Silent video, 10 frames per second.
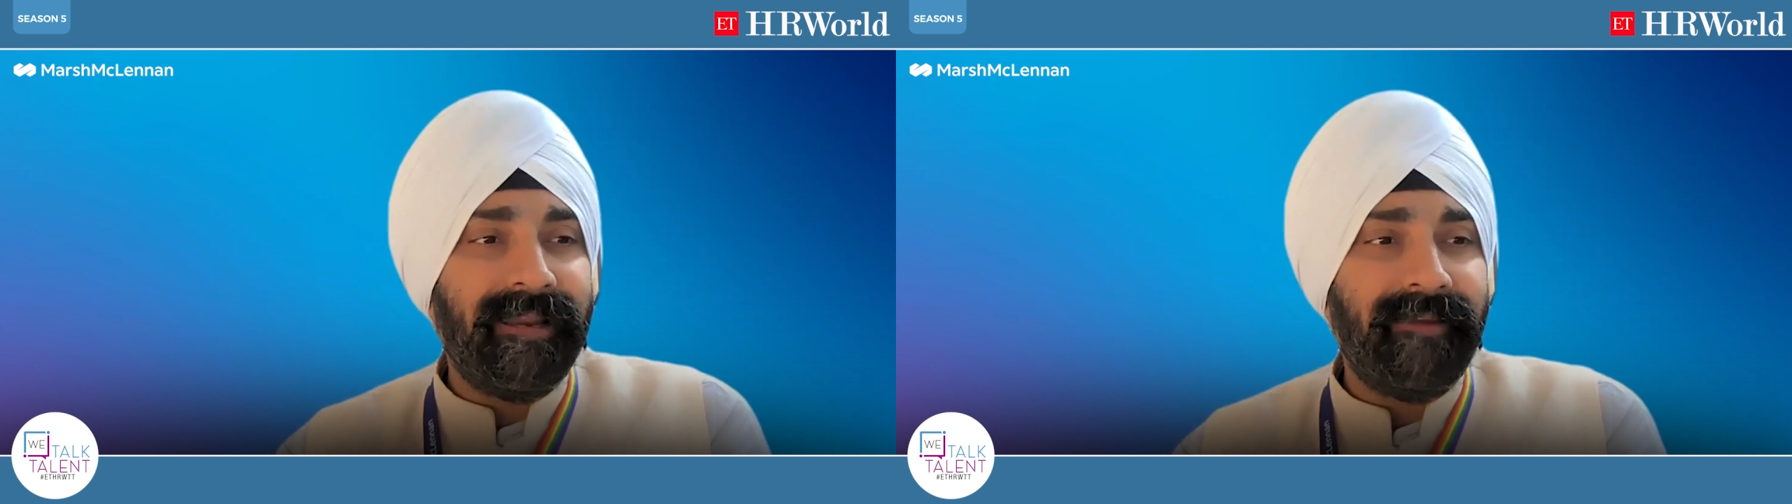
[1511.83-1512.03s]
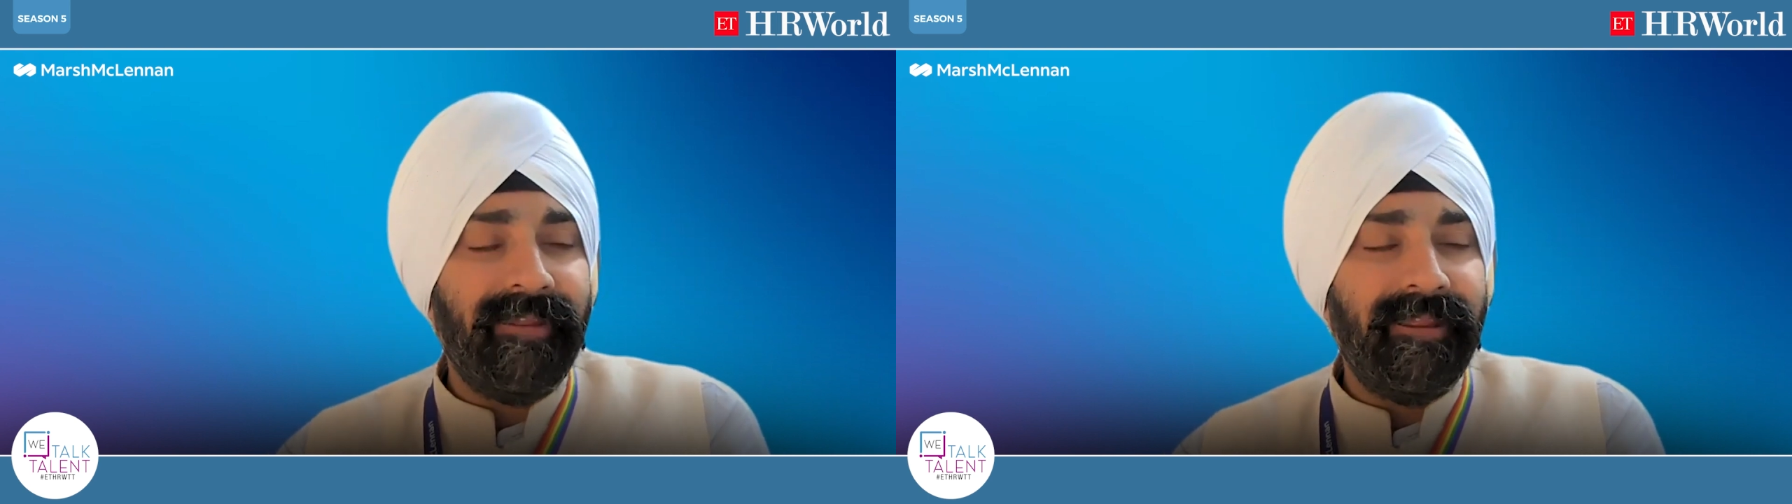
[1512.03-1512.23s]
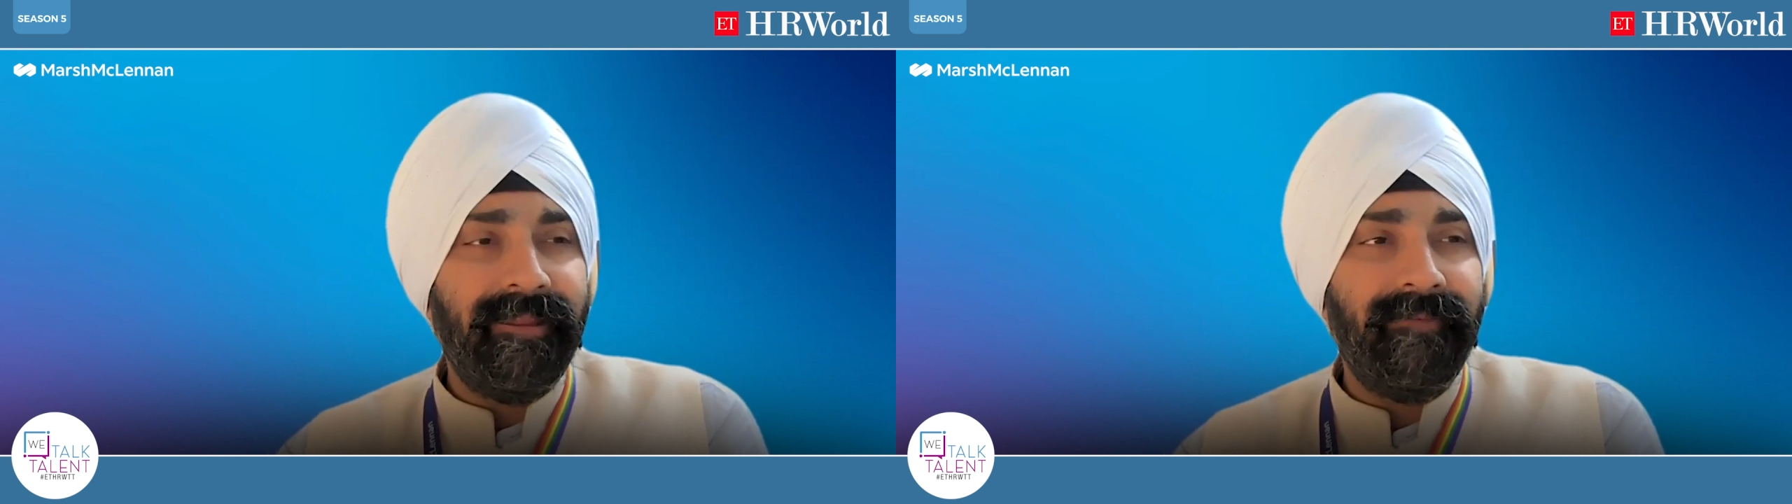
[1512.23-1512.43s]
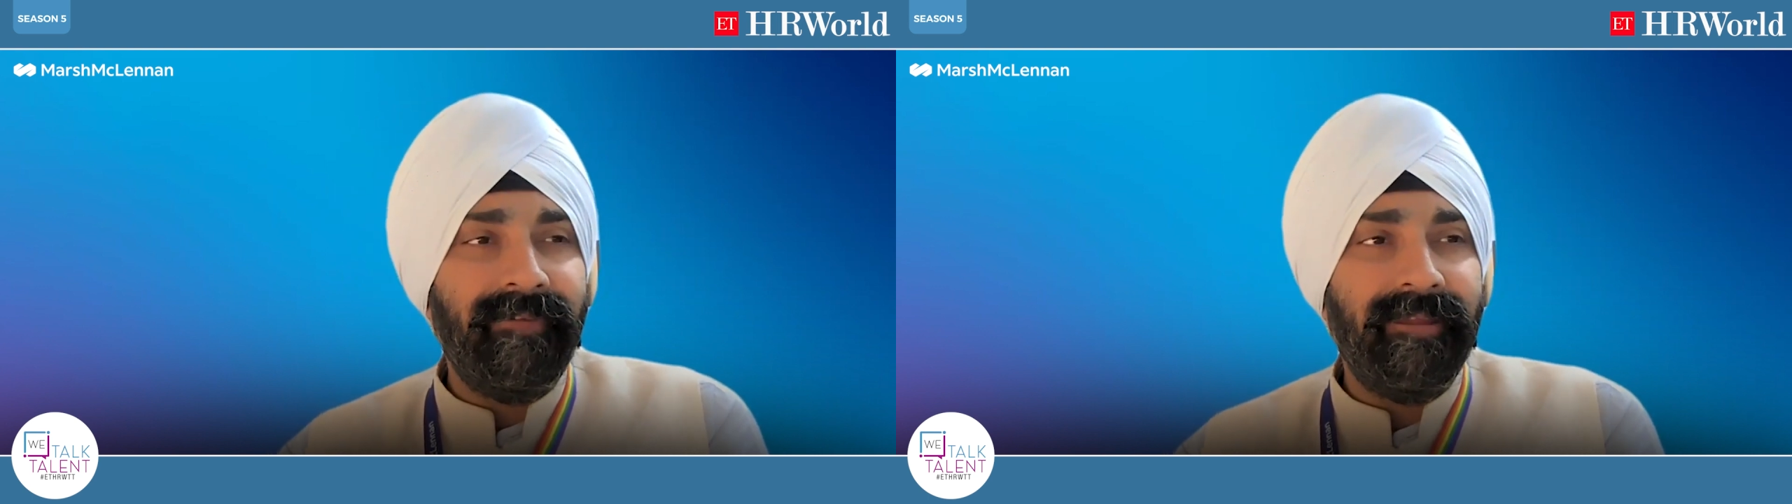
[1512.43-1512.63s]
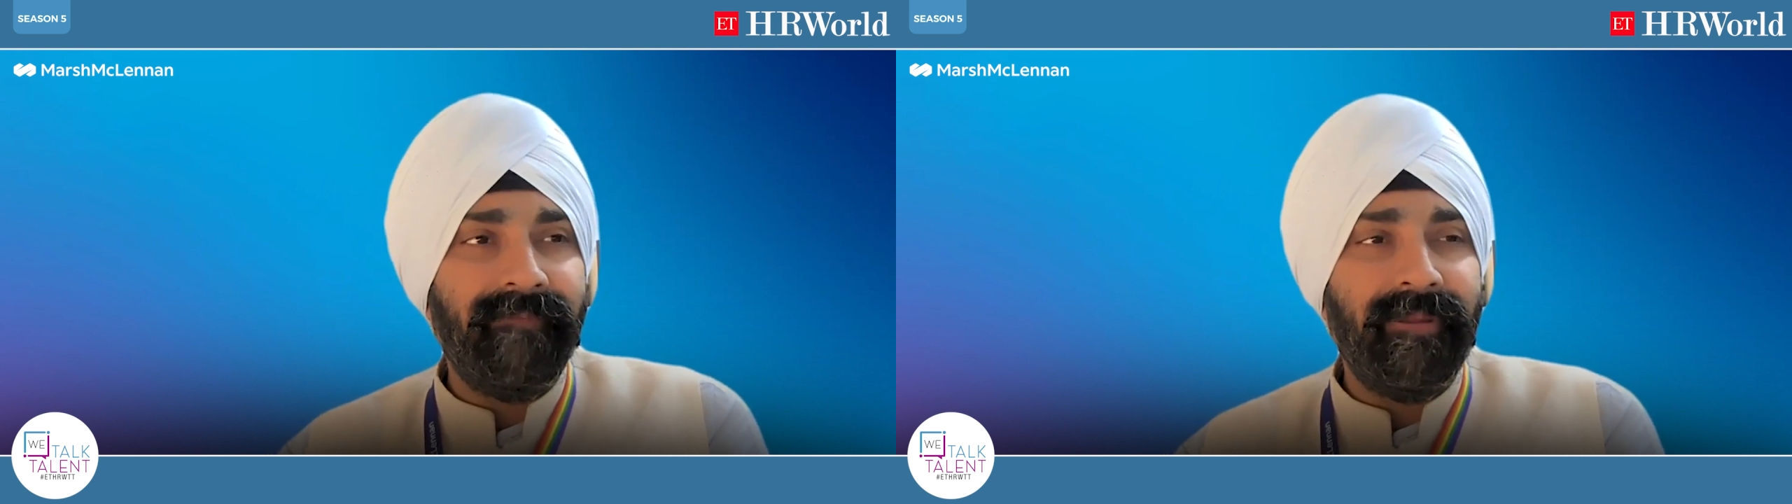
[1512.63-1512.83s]
that
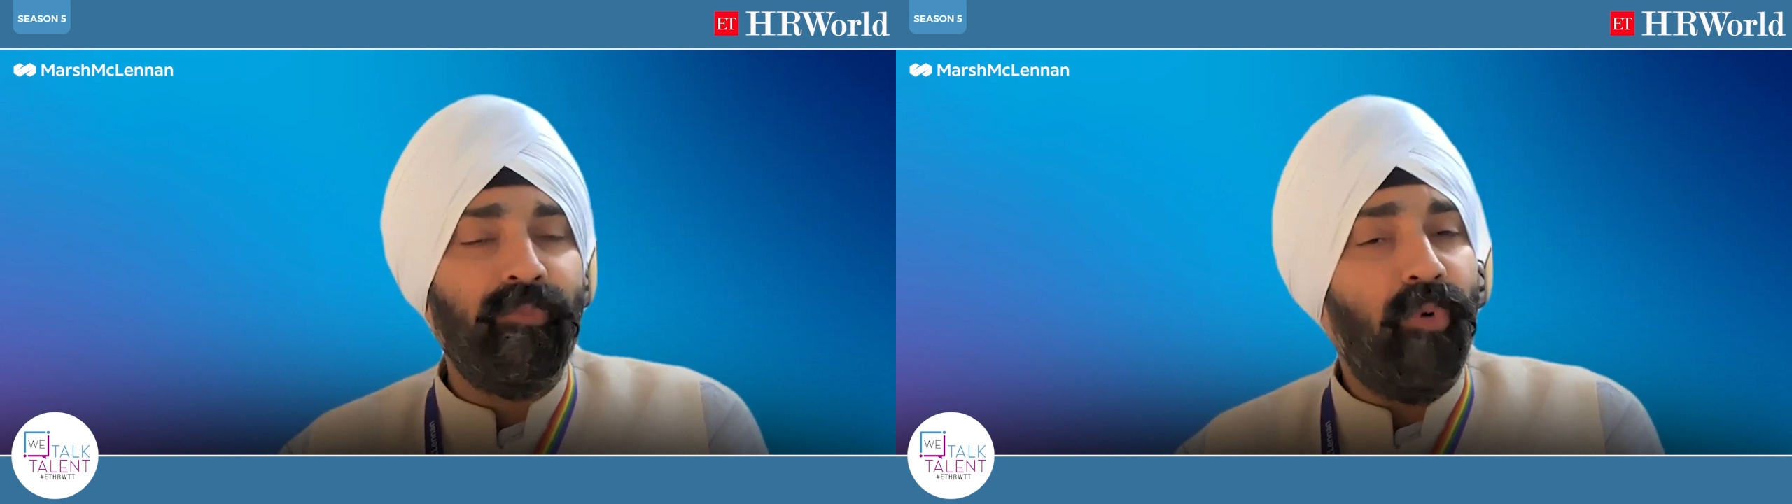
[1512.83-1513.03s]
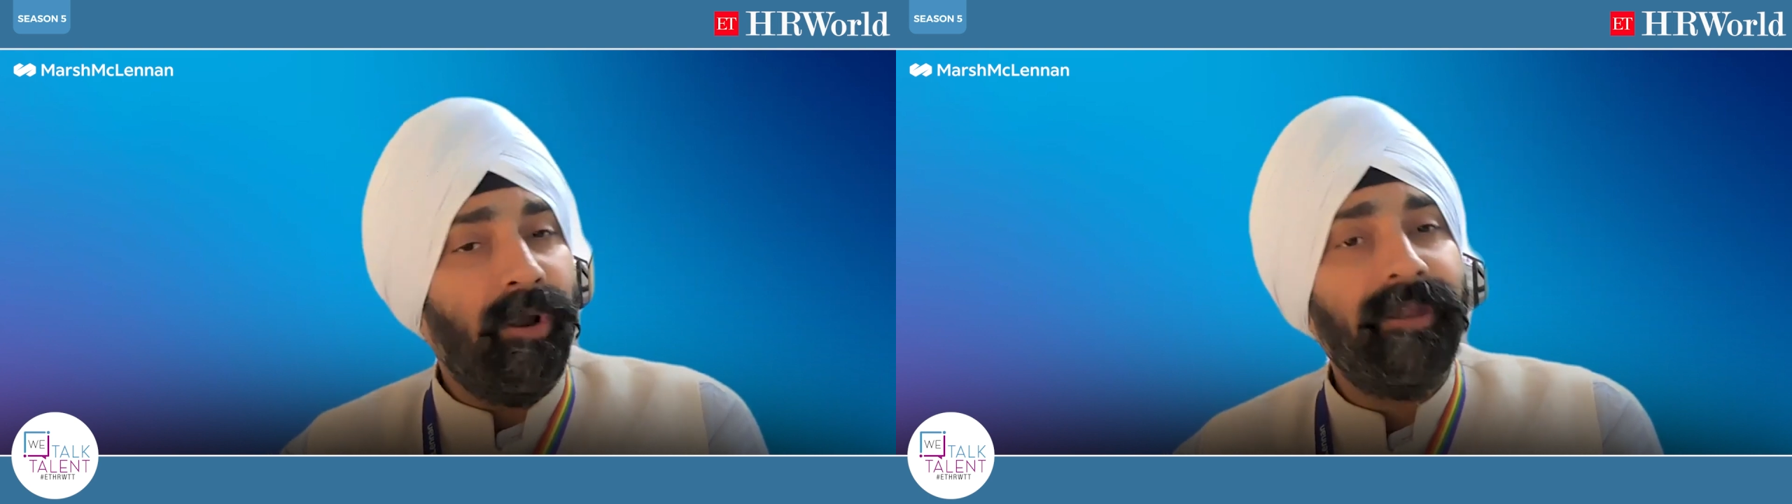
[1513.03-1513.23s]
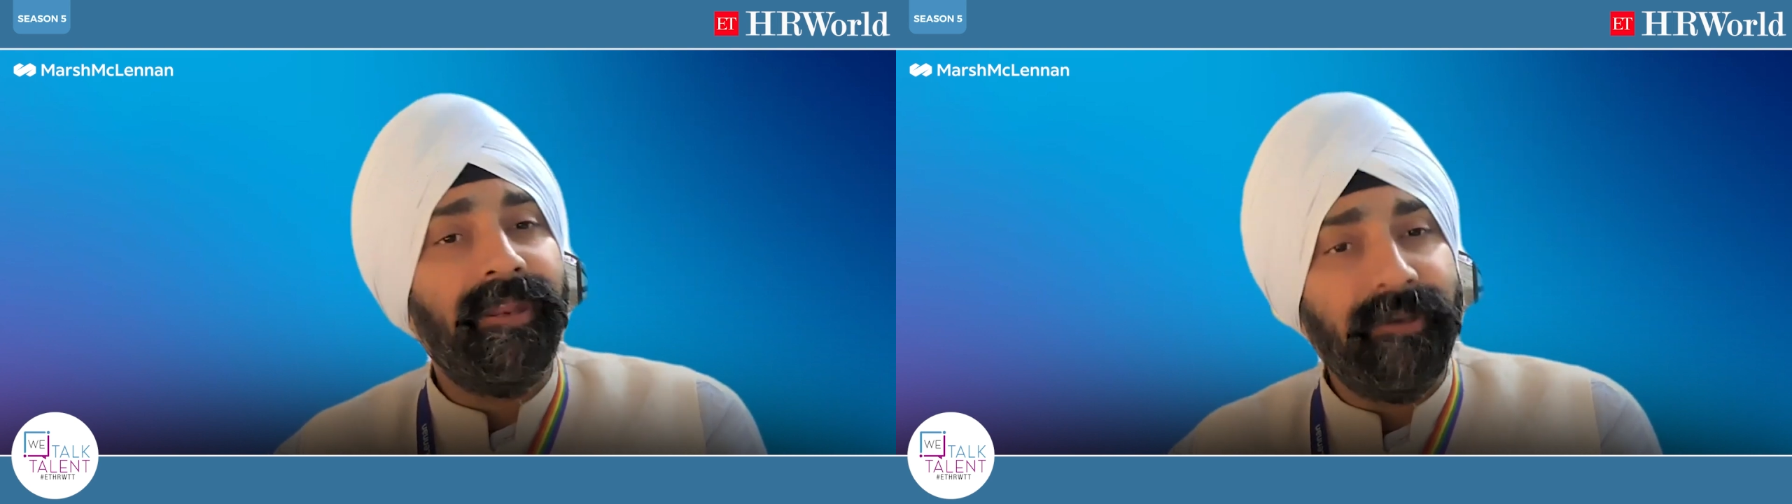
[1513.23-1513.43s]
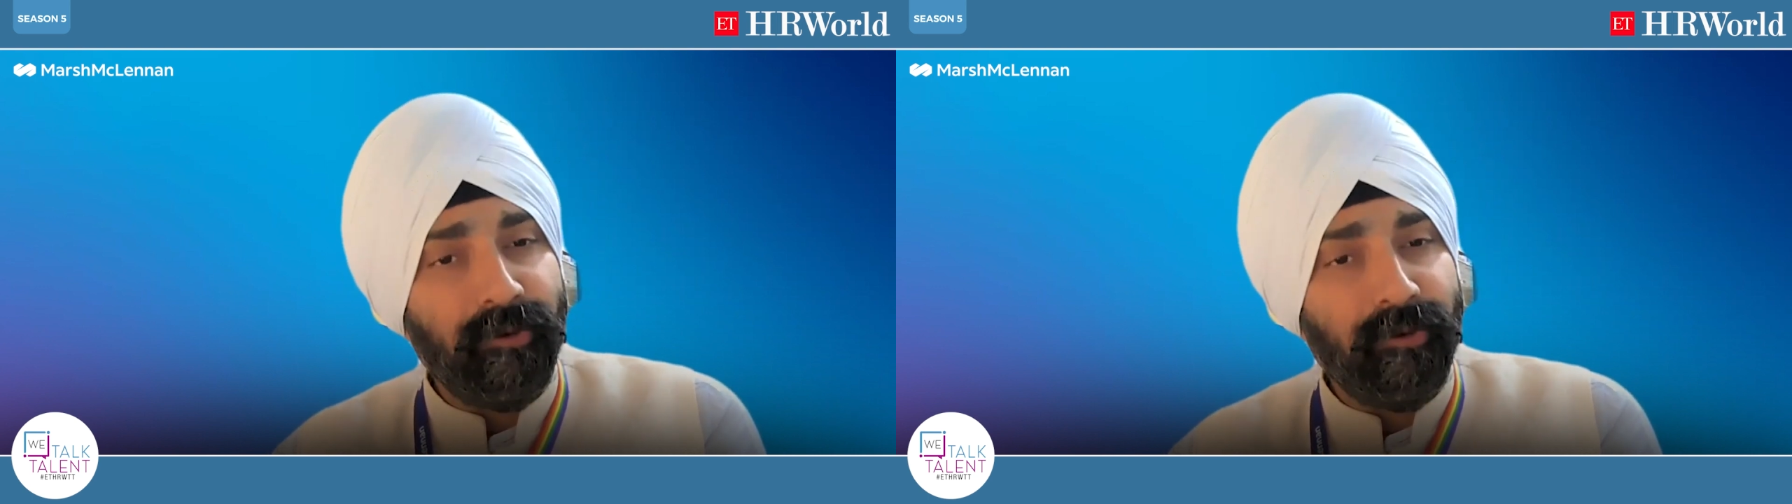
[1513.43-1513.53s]
we have been wanting